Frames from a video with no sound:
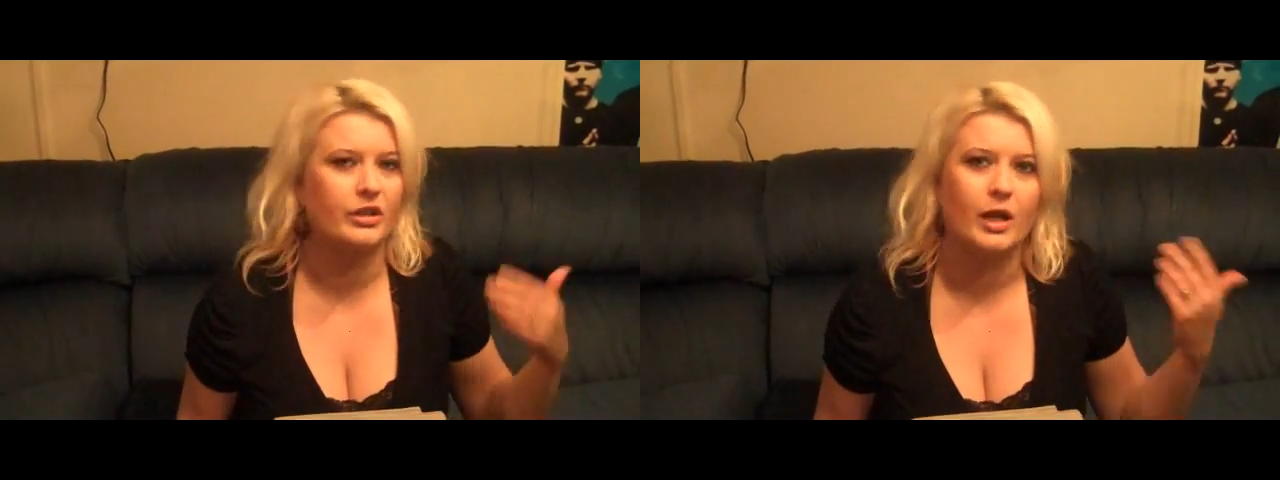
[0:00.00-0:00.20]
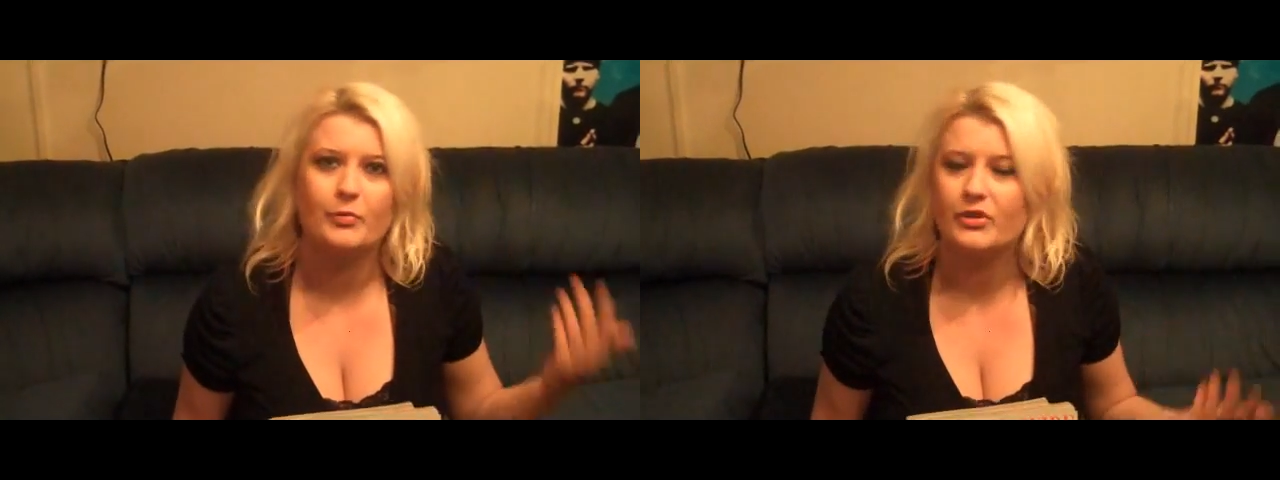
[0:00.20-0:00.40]

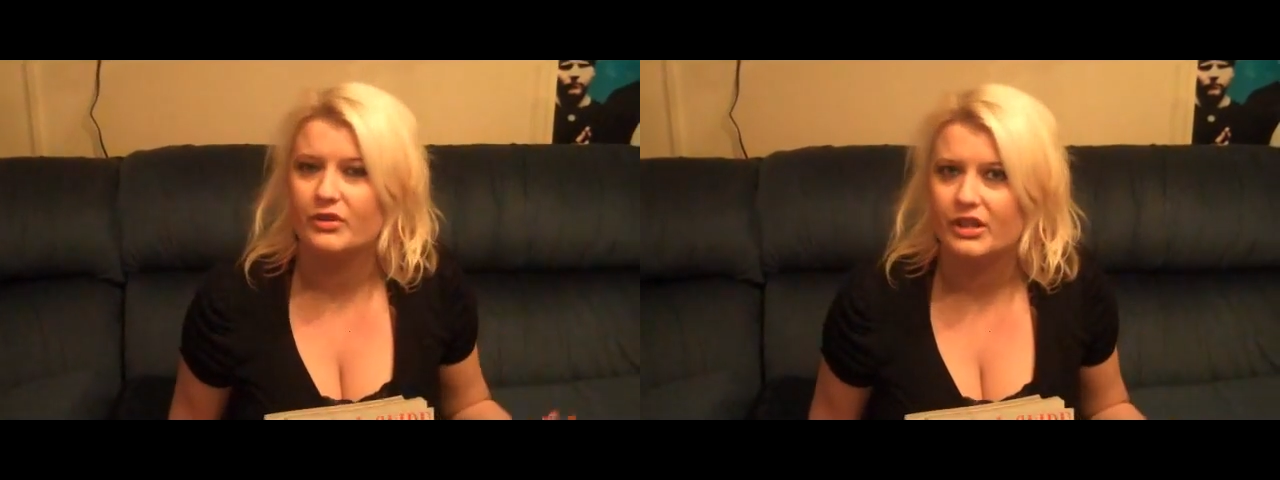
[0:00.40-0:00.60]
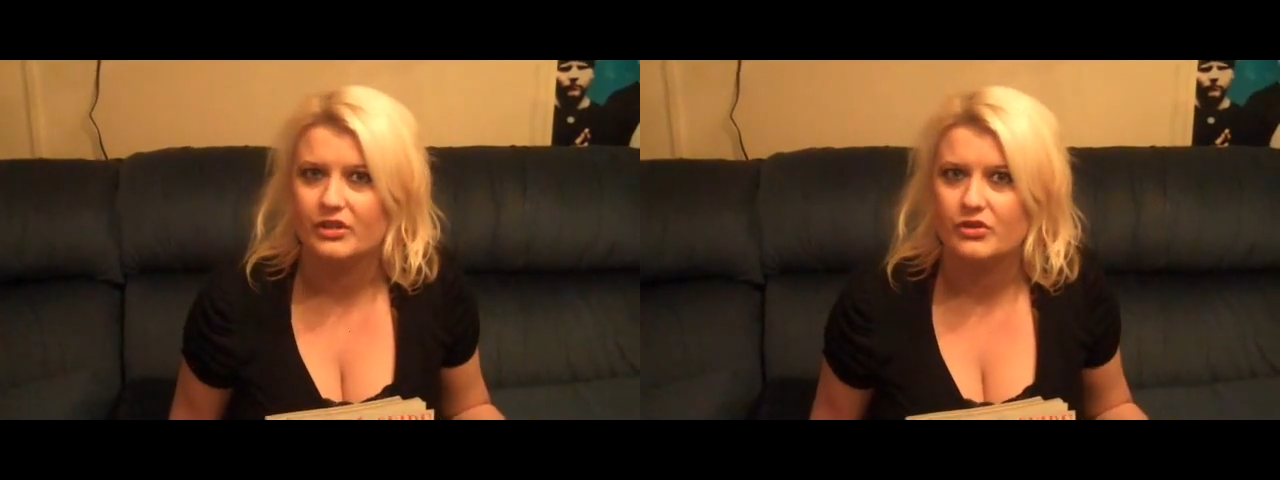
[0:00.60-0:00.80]
a couple of
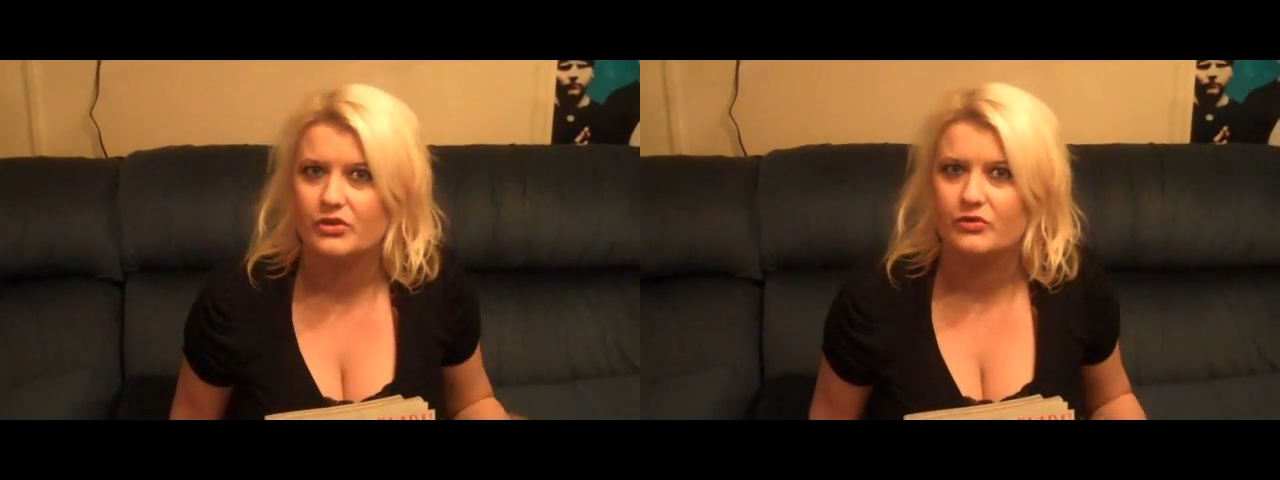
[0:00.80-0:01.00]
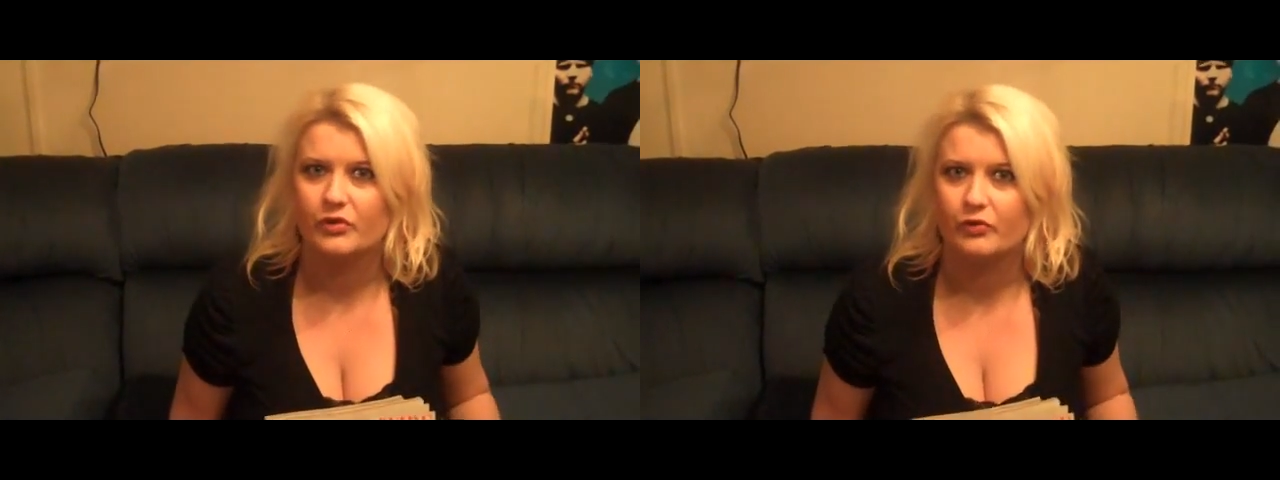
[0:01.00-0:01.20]

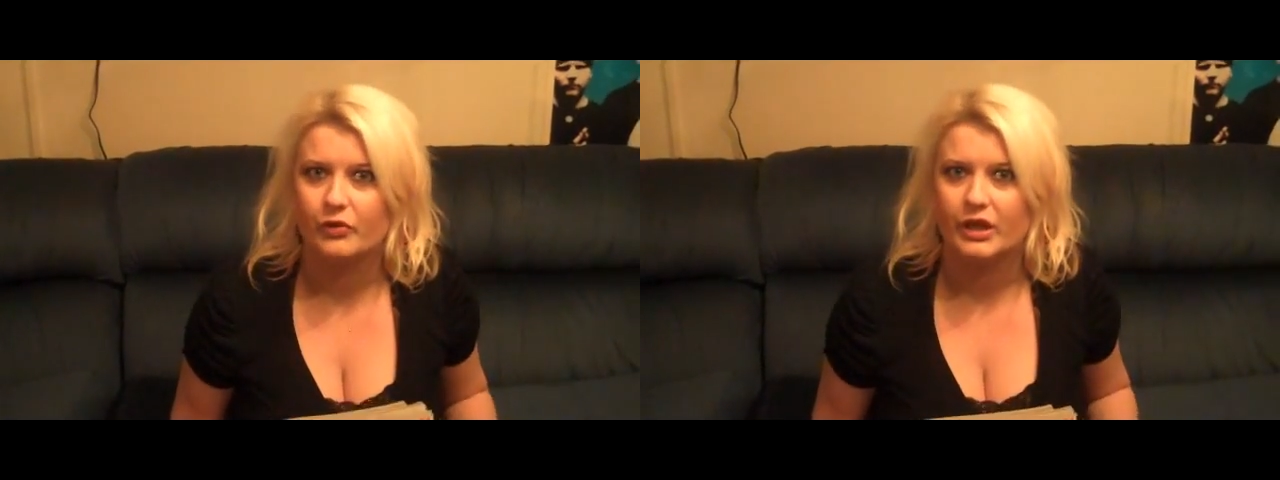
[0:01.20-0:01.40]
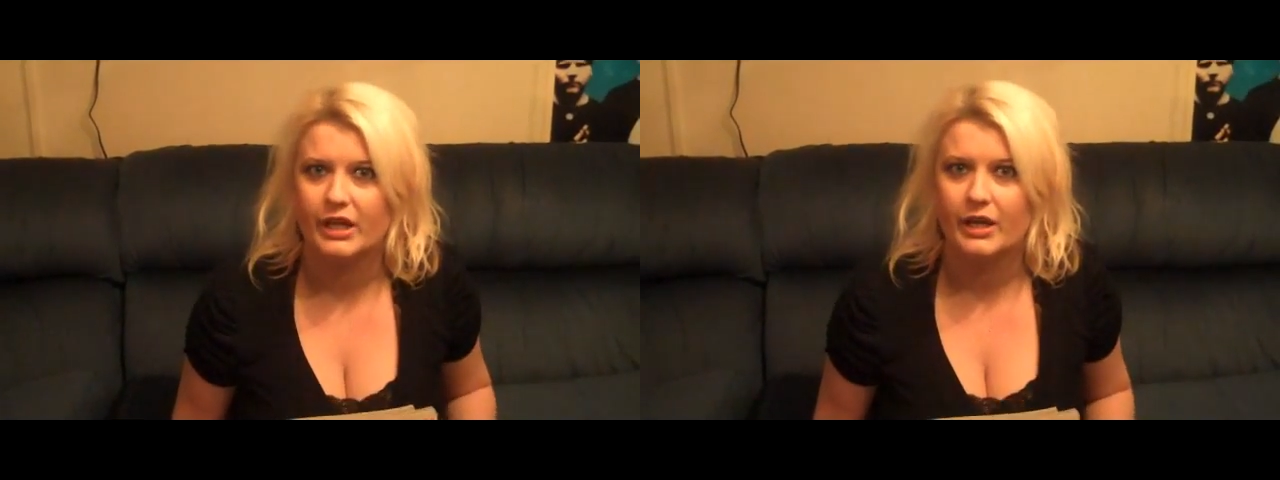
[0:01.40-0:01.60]
issues for
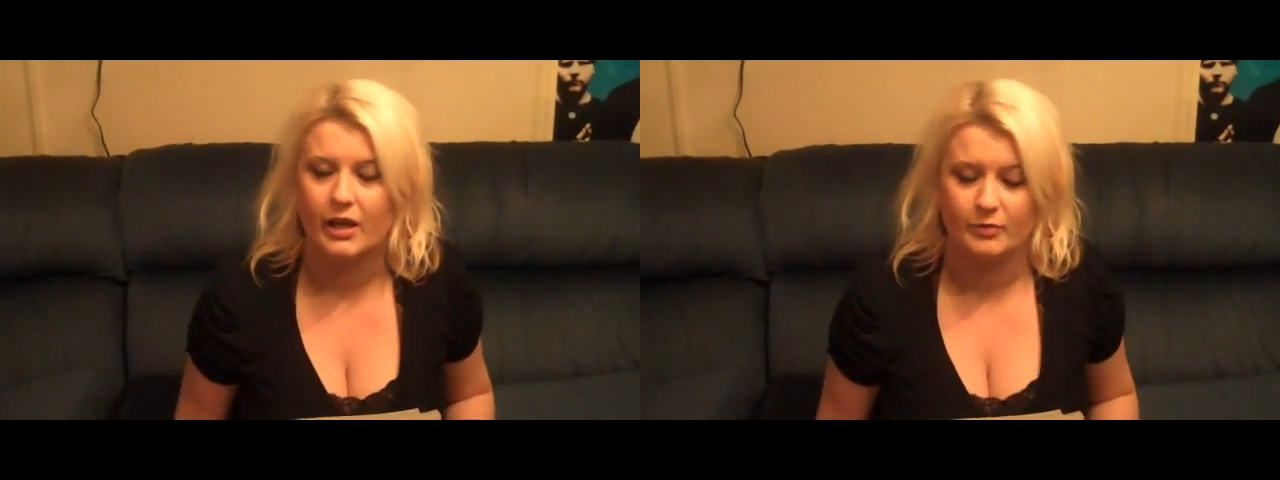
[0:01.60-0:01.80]
free.